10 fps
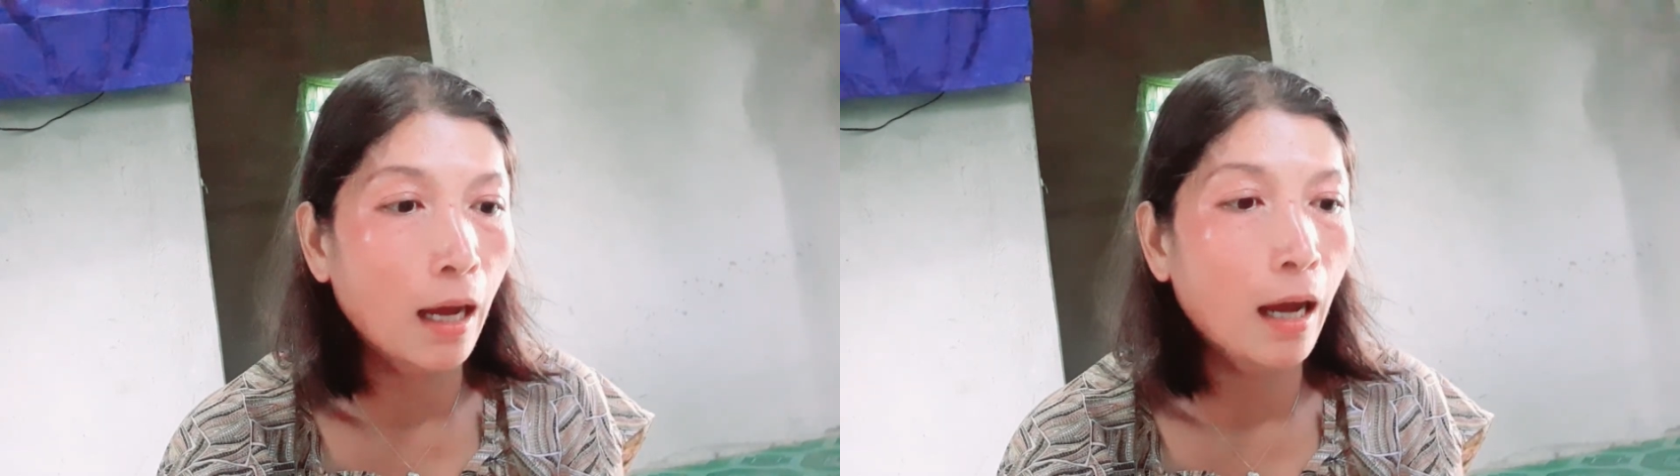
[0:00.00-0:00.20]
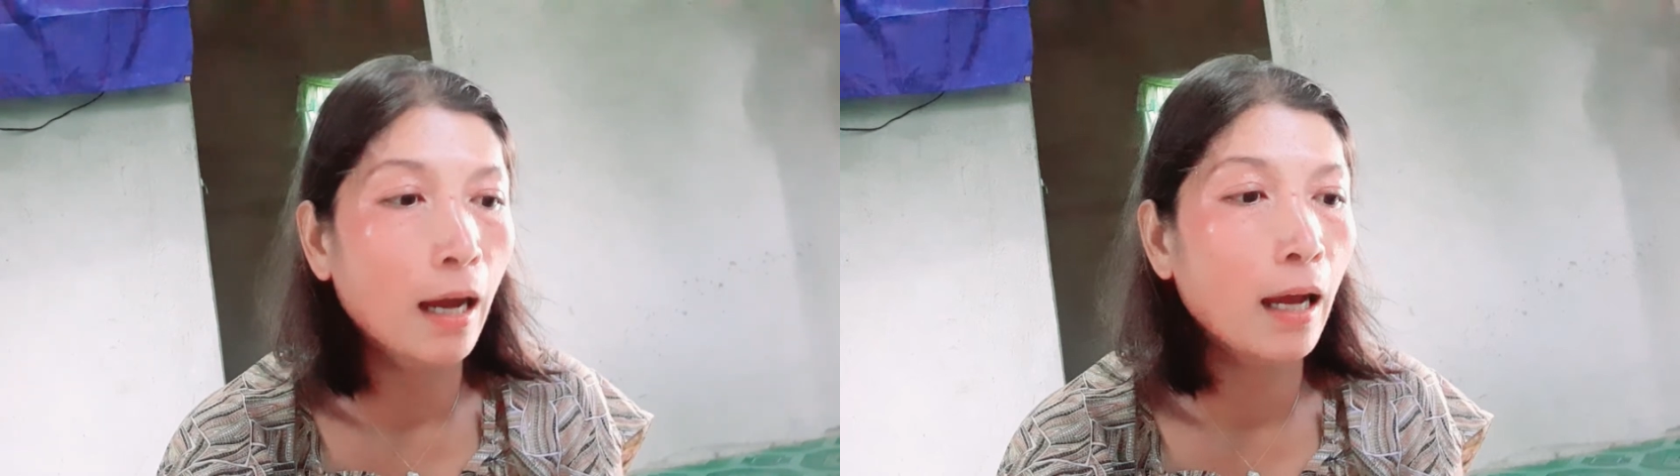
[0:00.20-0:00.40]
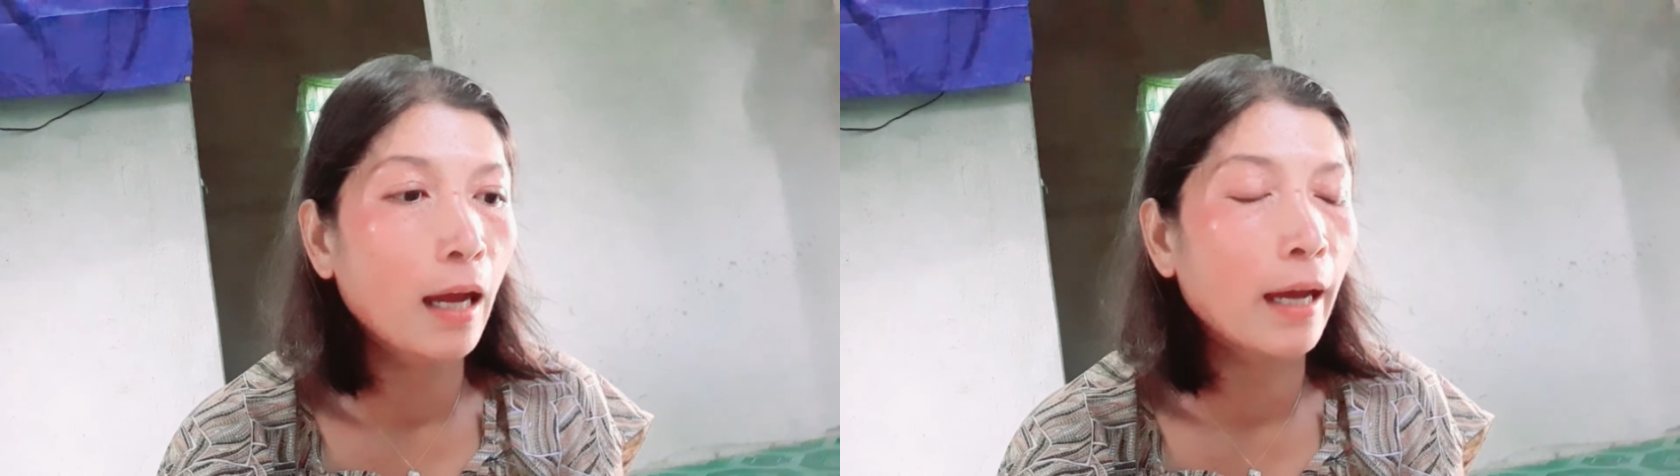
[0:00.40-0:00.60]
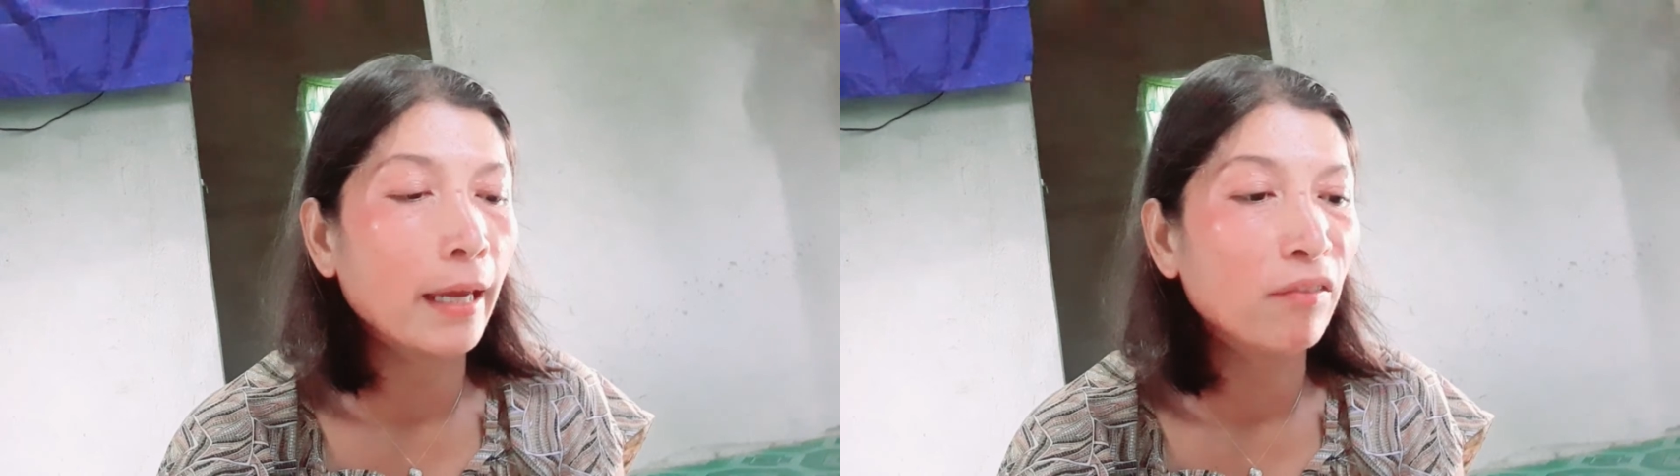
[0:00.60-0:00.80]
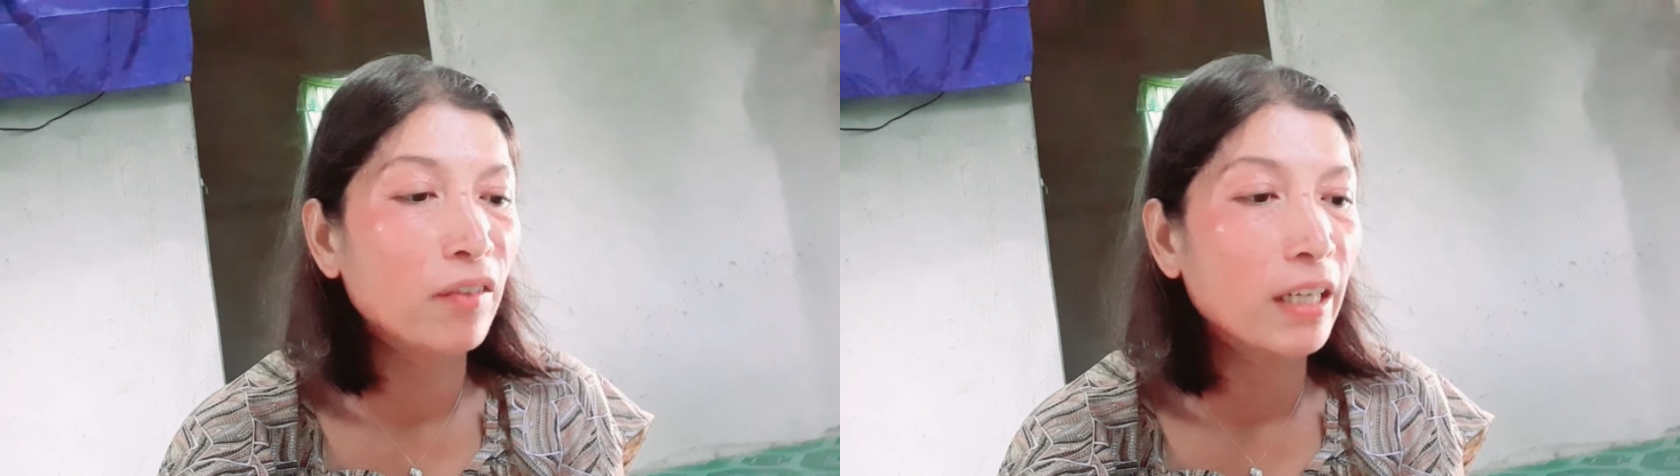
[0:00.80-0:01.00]

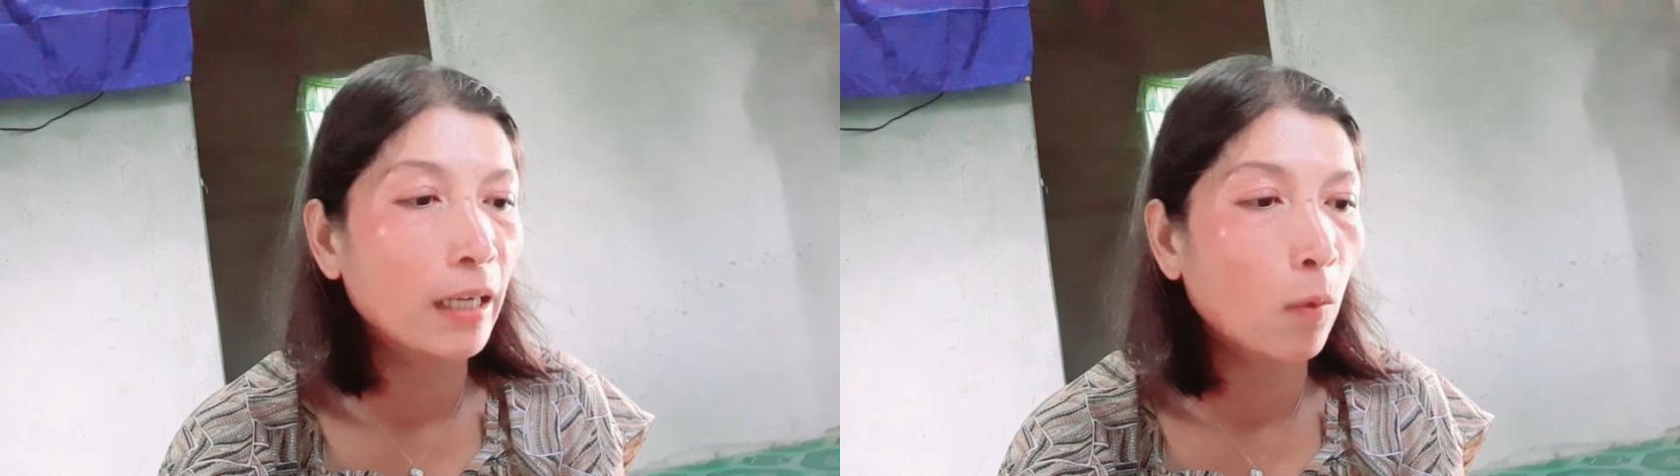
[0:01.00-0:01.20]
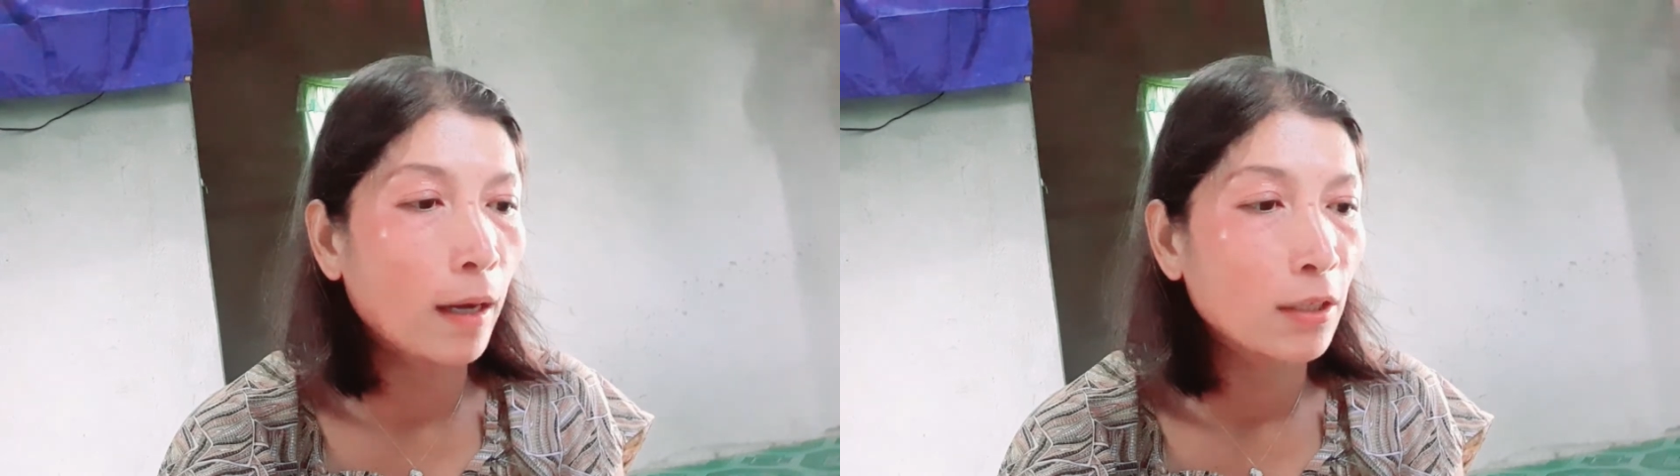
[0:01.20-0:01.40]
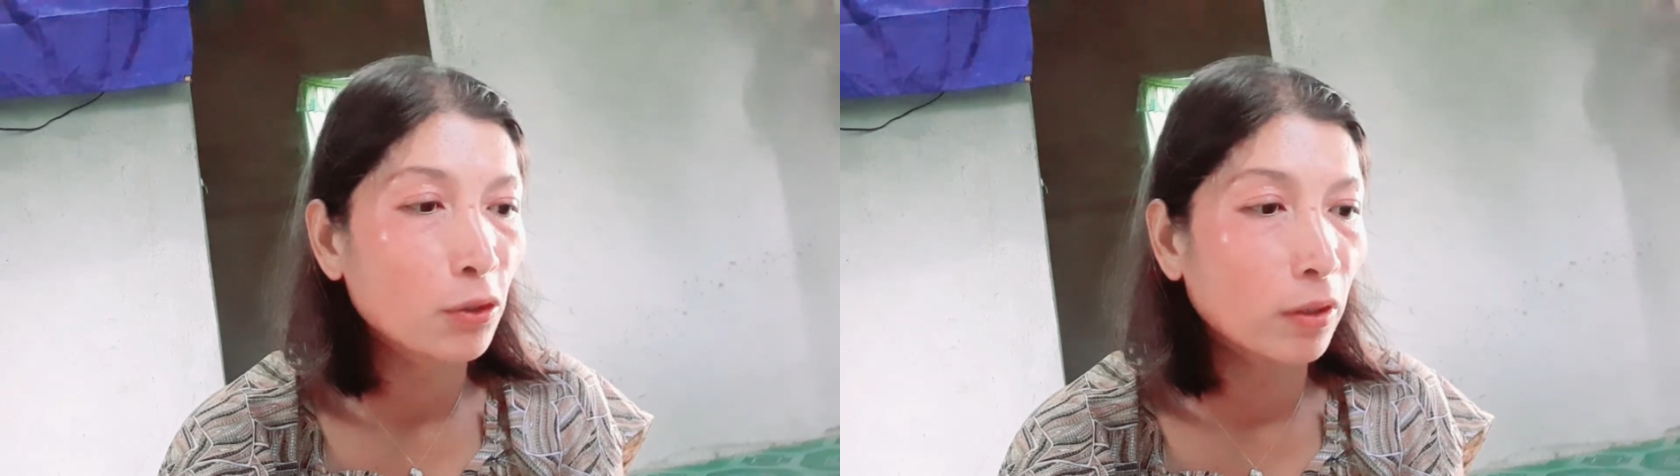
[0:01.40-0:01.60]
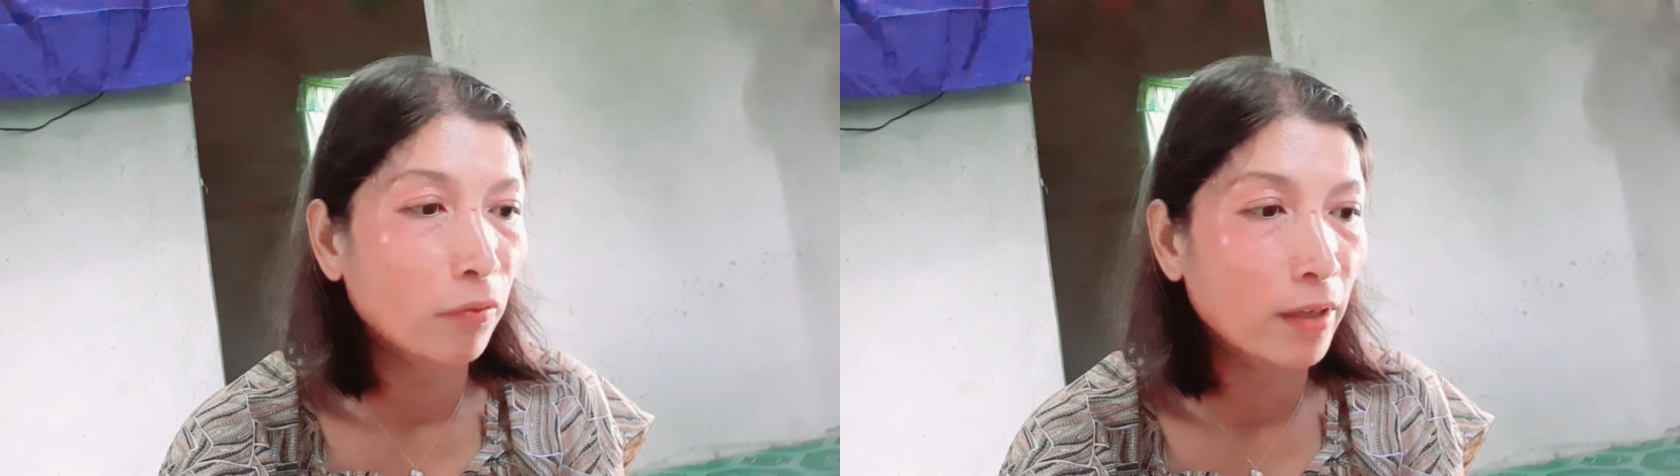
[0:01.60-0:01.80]
FD, wash your